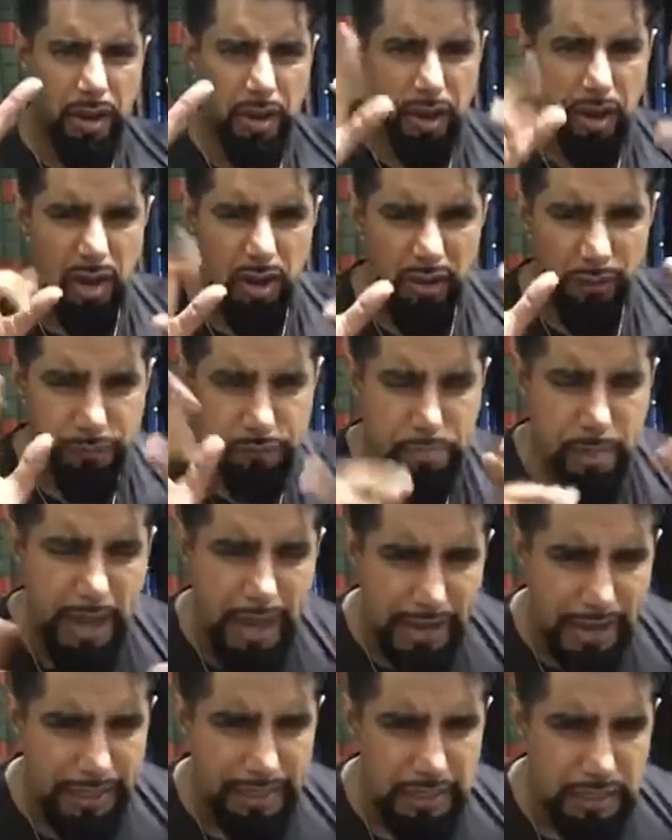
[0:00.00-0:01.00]
of
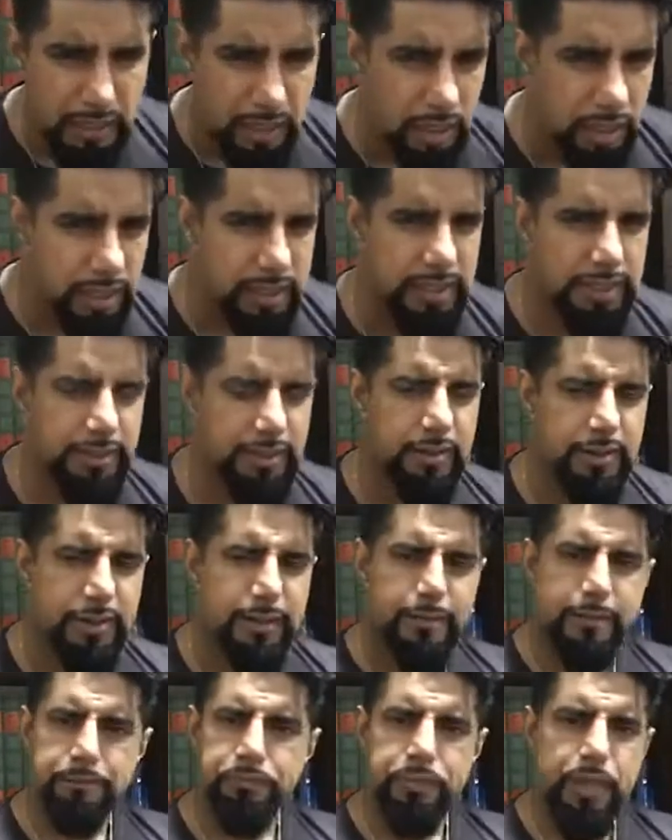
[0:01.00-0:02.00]
bad luck and
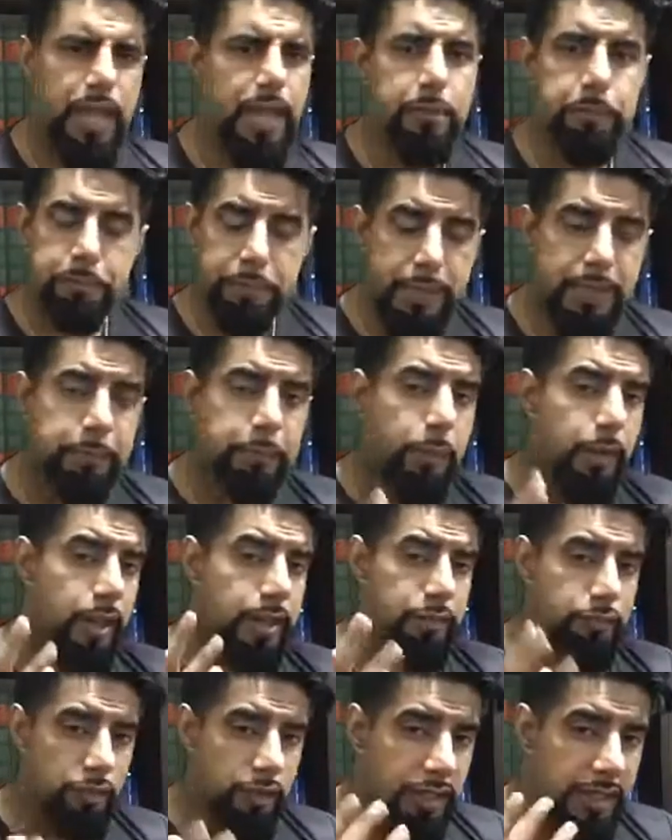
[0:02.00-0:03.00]
and people
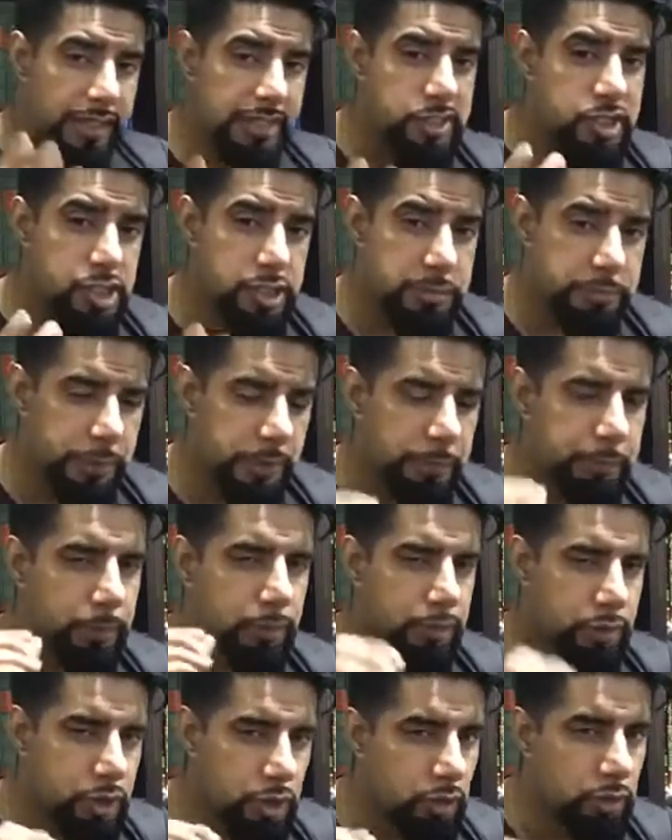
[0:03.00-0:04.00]
and religious
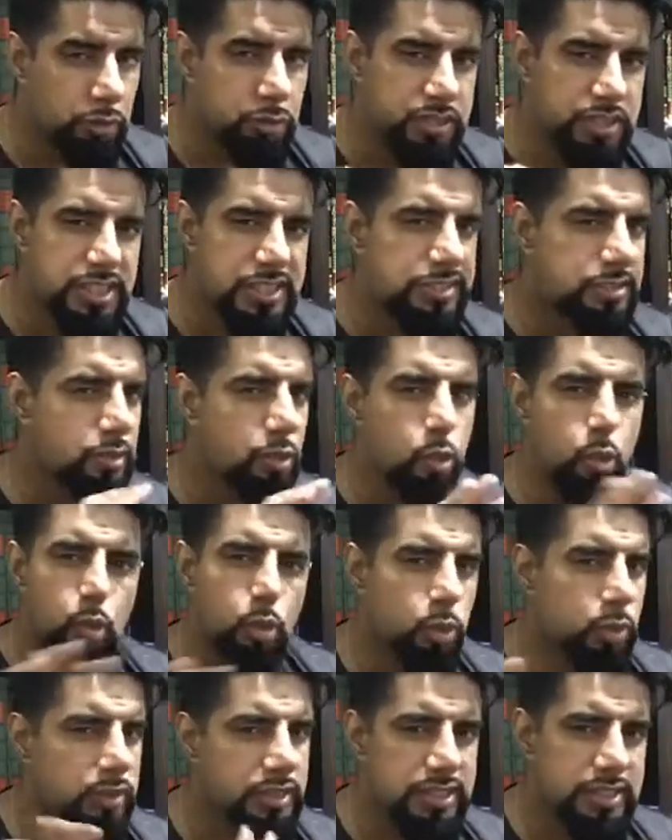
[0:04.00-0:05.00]
people use this
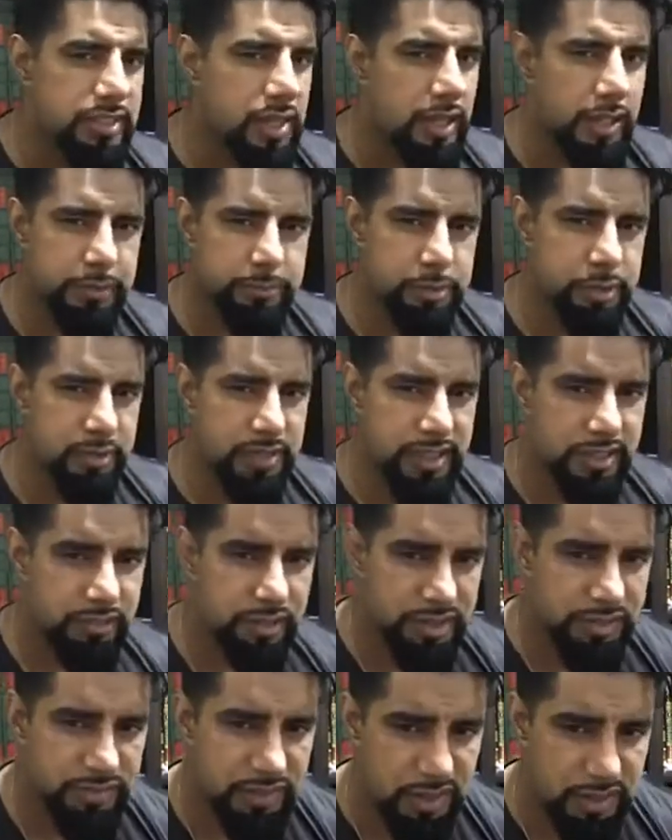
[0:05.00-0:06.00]
all the time to their
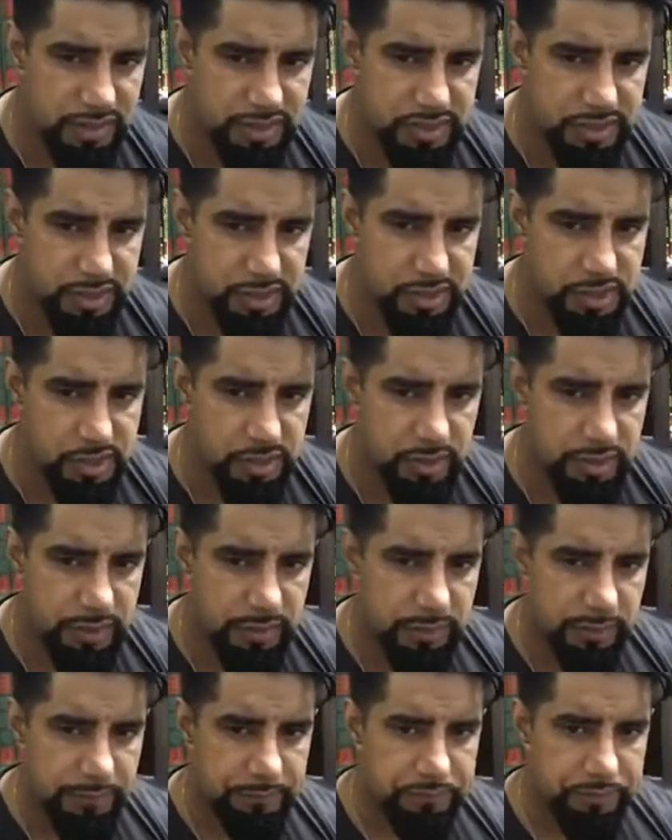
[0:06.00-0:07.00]
advantage.
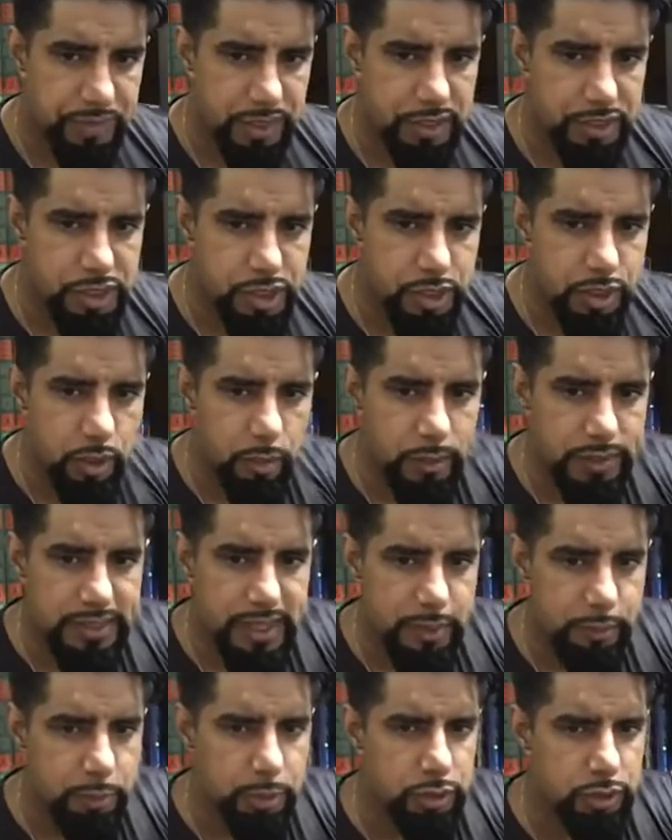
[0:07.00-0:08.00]
Do you know what
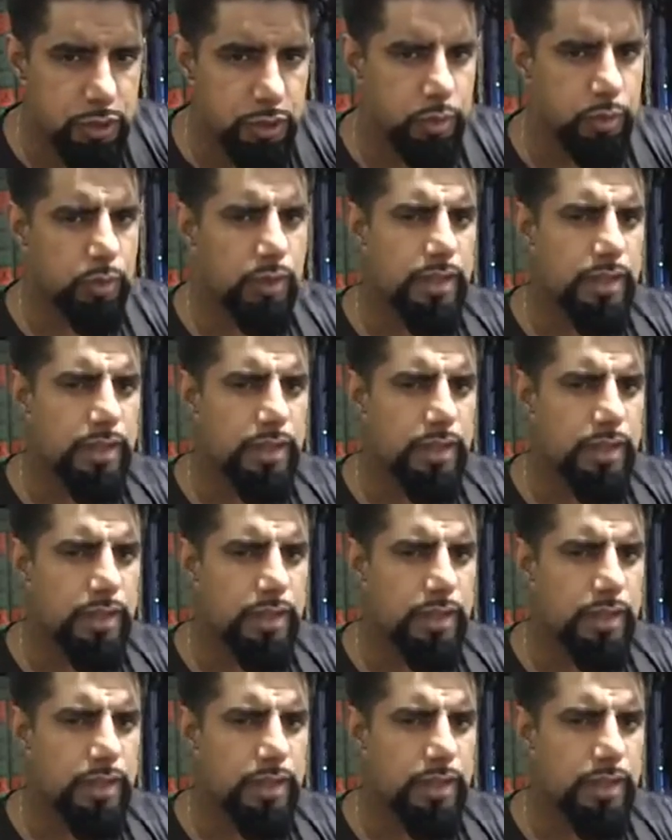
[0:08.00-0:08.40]
they will do?